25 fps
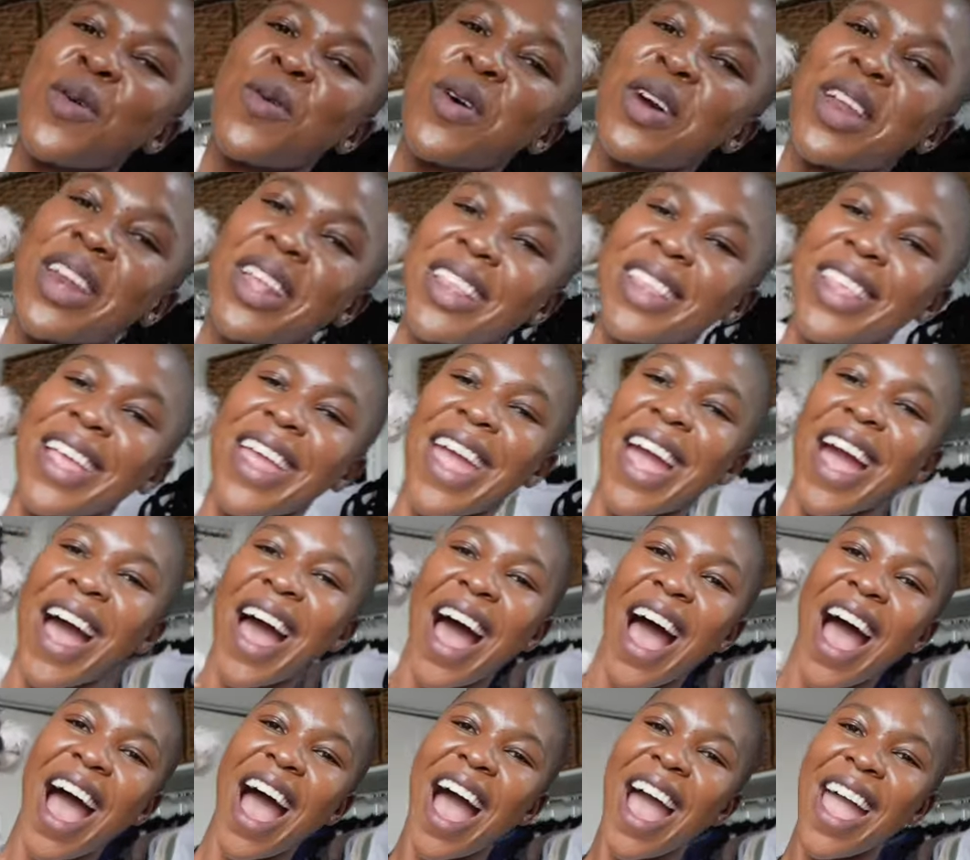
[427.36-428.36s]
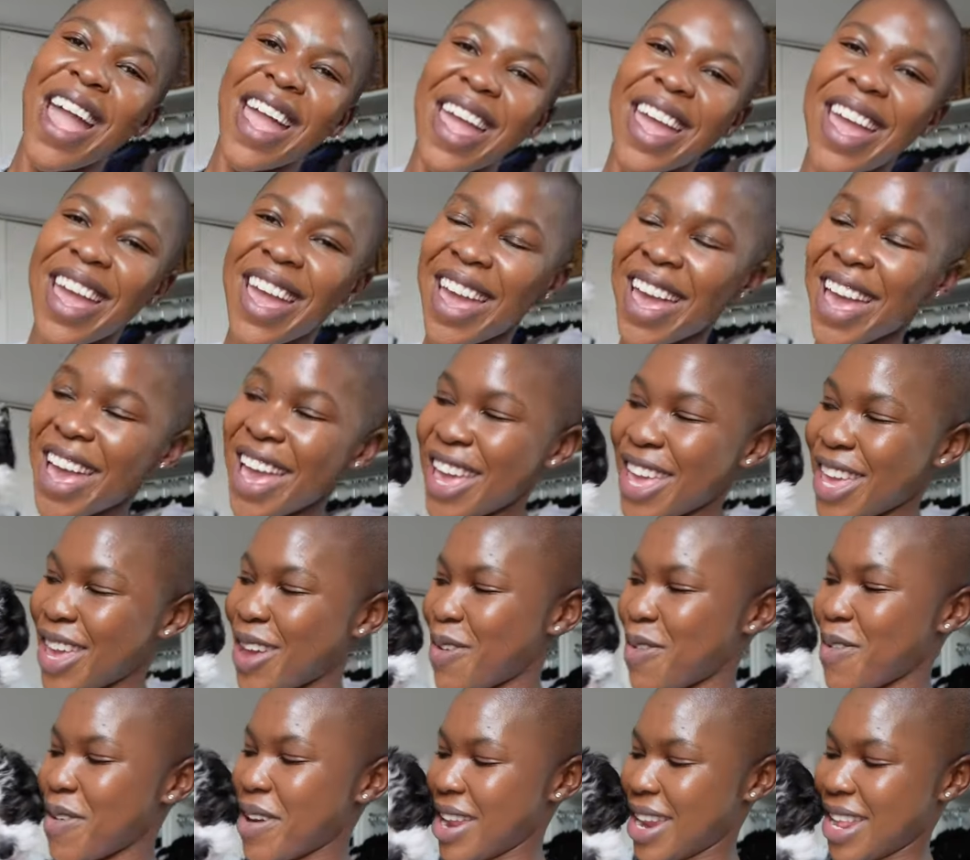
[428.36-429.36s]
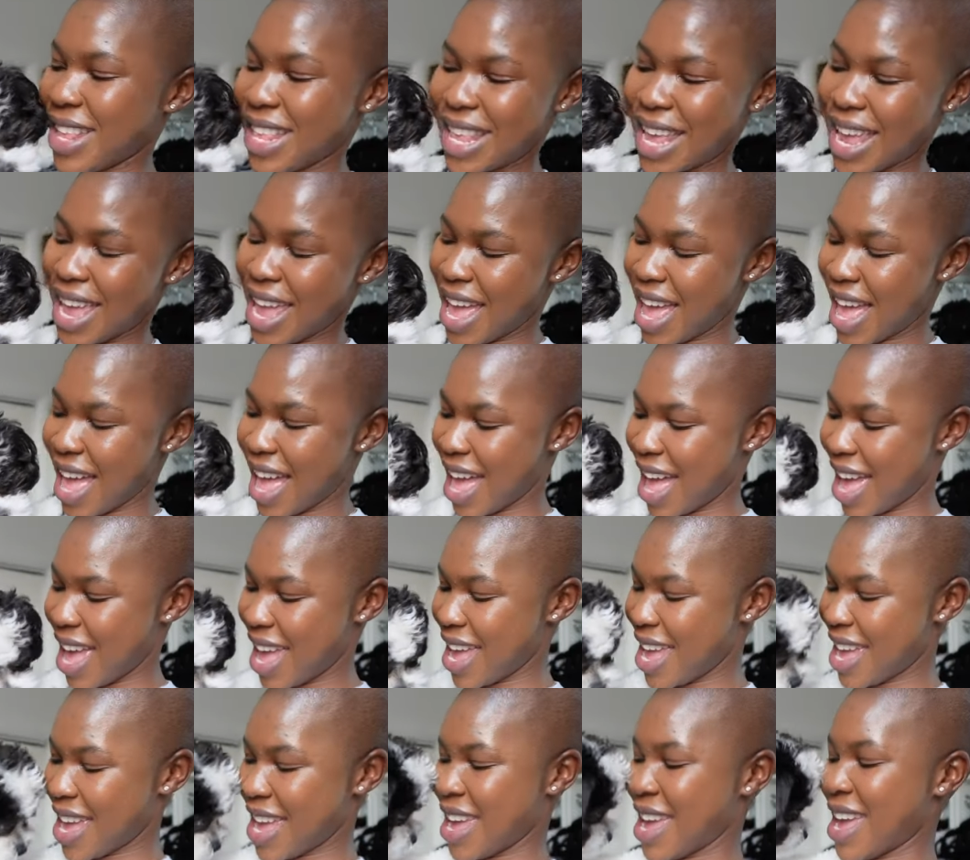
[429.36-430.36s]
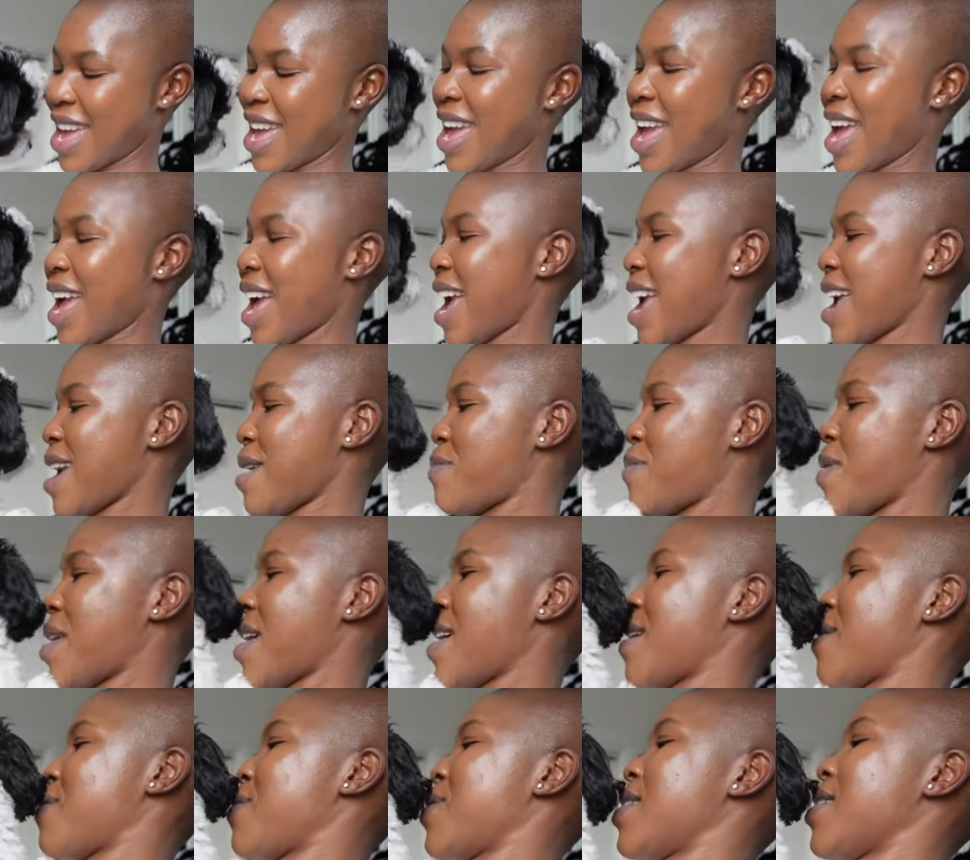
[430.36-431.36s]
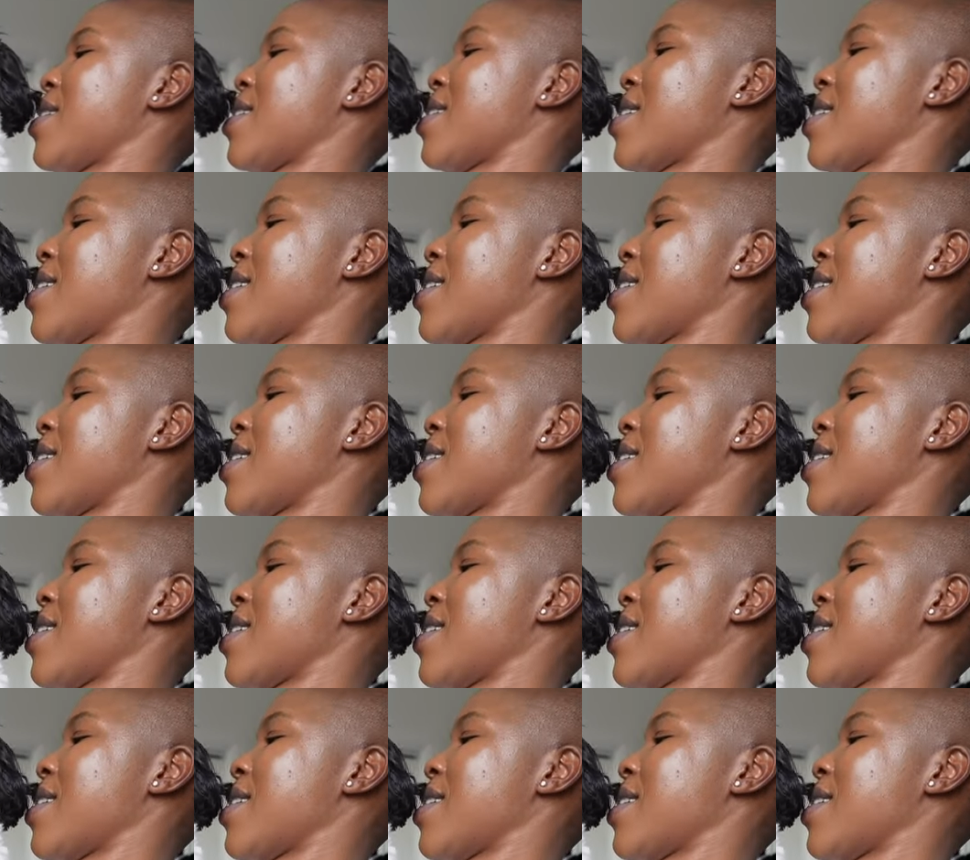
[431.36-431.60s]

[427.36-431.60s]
want to say hi? You want to say hi? Hey, baby.